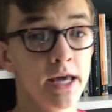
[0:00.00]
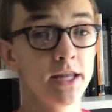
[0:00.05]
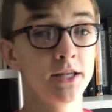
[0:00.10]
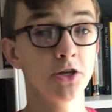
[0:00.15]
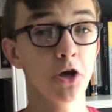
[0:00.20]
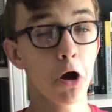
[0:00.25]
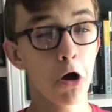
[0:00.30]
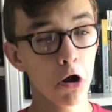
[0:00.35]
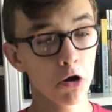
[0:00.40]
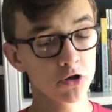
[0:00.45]
It
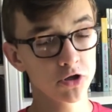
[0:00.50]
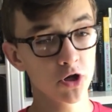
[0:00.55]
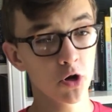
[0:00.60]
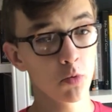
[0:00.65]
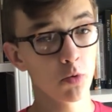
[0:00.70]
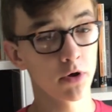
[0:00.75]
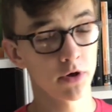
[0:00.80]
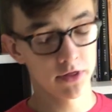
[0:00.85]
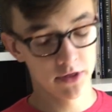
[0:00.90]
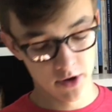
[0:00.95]
is
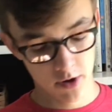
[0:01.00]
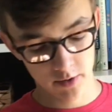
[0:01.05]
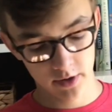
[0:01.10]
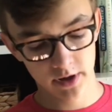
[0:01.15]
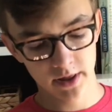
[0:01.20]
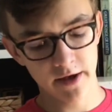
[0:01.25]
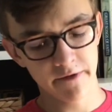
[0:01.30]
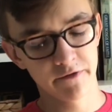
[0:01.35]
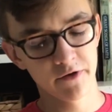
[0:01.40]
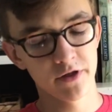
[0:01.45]
also worth
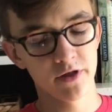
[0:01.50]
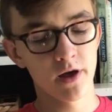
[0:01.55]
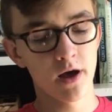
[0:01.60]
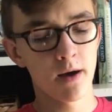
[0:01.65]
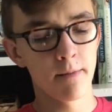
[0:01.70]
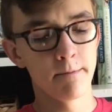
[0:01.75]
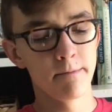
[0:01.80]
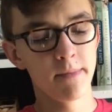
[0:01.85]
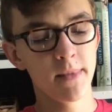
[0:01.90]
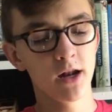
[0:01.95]
noting that for
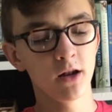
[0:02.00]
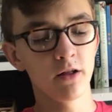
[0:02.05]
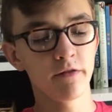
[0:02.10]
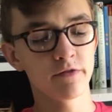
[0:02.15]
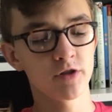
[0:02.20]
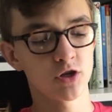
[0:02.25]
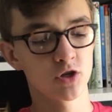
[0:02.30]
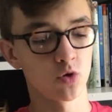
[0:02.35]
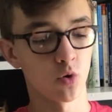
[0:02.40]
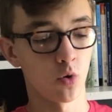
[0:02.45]
the middle
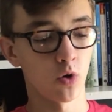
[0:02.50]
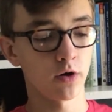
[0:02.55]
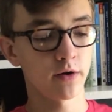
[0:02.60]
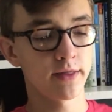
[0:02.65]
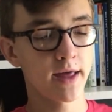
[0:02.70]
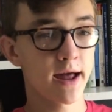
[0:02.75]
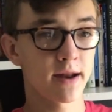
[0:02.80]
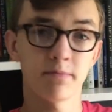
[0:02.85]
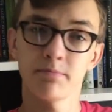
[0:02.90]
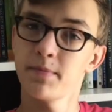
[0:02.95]
of the sword
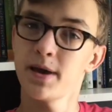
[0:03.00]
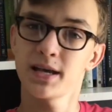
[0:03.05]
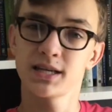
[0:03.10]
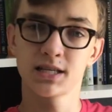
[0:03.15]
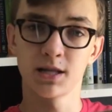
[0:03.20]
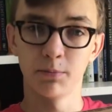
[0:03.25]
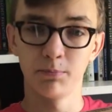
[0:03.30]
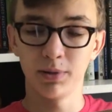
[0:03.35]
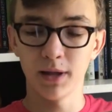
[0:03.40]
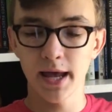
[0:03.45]
that makes
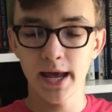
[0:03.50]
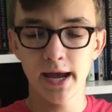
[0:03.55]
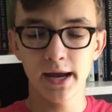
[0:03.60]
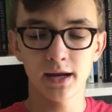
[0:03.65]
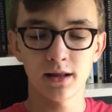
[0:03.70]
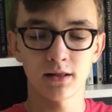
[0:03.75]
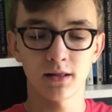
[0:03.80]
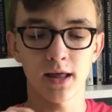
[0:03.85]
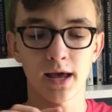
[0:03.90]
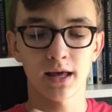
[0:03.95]
the
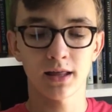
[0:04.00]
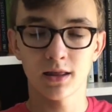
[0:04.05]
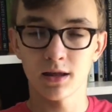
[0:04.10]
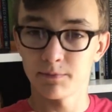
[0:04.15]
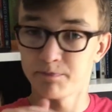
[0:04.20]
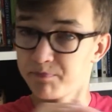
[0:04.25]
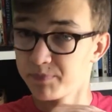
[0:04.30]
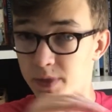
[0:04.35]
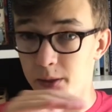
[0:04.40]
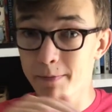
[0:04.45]
blade and like
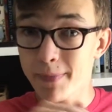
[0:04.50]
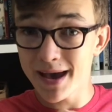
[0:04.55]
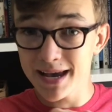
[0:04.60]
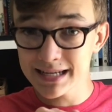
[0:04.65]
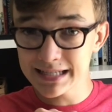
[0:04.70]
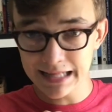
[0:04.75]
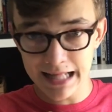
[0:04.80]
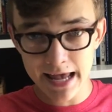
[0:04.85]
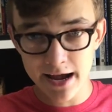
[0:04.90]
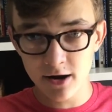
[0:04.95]
the
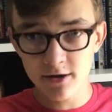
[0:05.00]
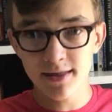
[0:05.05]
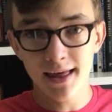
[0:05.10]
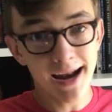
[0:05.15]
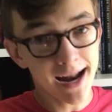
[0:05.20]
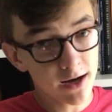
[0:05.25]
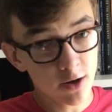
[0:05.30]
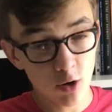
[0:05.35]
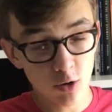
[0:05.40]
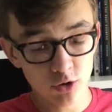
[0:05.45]
base layer that
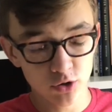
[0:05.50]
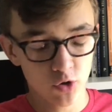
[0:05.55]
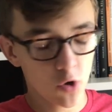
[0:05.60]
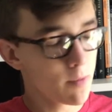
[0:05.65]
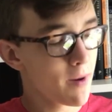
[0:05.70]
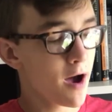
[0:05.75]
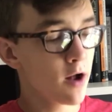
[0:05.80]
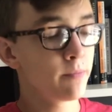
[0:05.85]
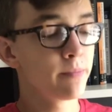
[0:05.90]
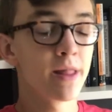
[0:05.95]
I told you
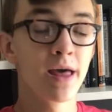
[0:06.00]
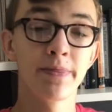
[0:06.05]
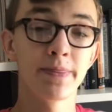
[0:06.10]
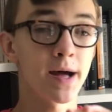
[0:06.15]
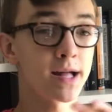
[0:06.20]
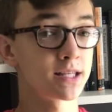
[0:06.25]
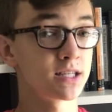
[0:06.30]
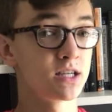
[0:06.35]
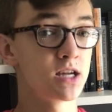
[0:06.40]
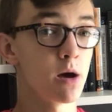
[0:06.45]
about,
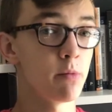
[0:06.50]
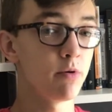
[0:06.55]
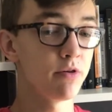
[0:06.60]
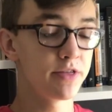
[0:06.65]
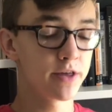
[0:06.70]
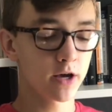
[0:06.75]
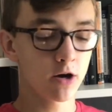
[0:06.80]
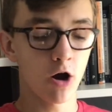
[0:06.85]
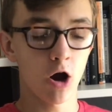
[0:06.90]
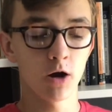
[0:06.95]
that's double
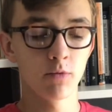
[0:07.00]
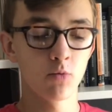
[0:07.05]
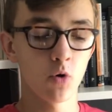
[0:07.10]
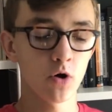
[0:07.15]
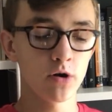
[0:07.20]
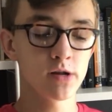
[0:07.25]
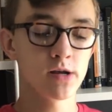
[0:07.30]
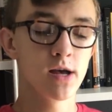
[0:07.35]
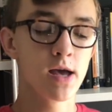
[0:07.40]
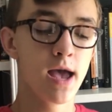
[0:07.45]
thick
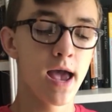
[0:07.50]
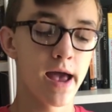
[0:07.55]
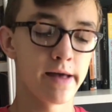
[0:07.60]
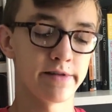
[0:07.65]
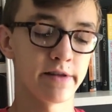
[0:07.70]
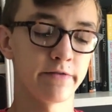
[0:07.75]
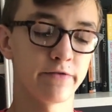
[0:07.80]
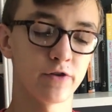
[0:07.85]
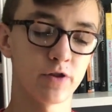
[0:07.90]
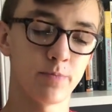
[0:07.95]
cardboard.
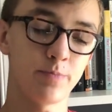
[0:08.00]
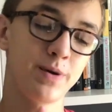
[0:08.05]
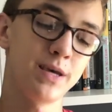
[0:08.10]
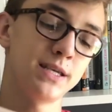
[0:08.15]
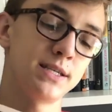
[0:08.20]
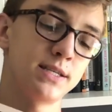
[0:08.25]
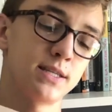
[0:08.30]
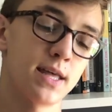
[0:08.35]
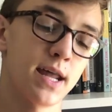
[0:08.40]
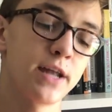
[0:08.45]
And then for the
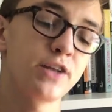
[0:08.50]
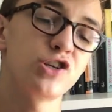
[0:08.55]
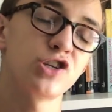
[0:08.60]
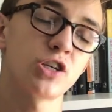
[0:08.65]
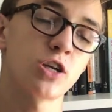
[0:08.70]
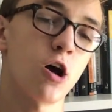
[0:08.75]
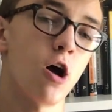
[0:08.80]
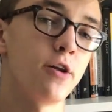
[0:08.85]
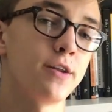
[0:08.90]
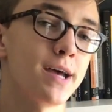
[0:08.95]
pieces that I
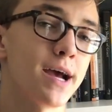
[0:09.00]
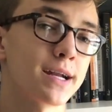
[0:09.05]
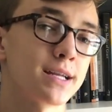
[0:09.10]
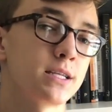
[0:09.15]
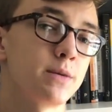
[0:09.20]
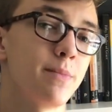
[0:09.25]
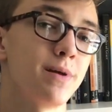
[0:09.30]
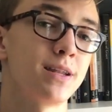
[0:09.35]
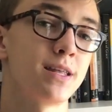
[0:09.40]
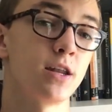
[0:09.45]
just contact
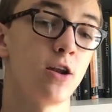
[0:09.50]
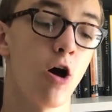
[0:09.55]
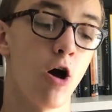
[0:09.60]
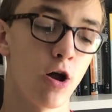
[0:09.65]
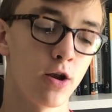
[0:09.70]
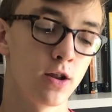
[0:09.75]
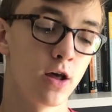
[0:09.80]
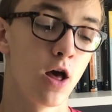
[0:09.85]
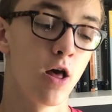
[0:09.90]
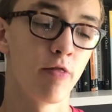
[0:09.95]
cemented
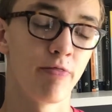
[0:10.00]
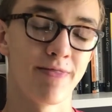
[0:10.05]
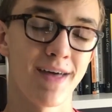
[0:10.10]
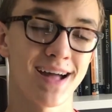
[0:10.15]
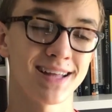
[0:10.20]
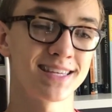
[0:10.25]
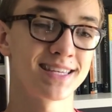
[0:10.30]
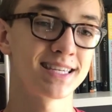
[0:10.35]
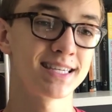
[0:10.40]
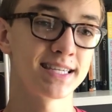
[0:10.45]
on,
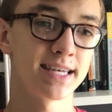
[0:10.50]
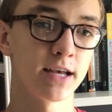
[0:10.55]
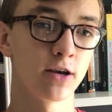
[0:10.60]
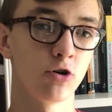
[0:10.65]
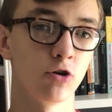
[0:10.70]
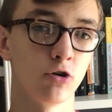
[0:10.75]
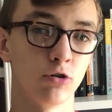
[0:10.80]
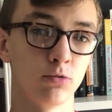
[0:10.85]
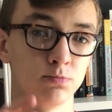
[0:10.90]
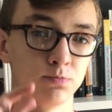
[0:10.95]
that's
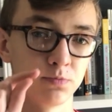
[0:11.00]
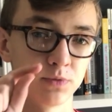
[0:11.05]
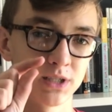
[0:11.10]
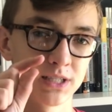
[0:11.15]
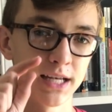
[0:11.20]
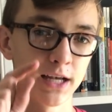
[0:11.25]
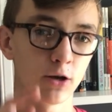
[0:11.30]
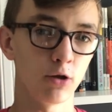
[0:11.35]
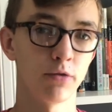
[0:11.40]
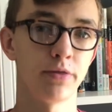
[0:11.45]
single
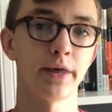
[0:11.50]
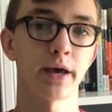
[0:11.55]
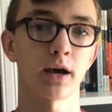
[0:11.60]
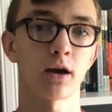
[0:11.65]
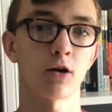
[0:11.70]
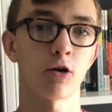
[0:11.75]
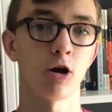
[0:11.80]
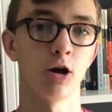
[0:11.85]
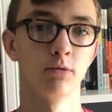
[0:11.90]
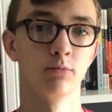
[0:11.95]

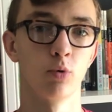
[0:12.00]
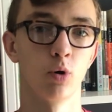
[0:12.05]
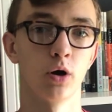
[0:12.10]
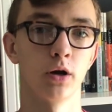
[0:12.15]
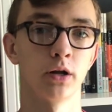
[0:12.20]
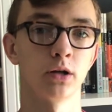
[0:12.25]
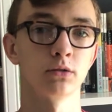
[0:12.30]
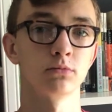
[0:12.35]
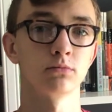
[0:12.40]
thick cardboard.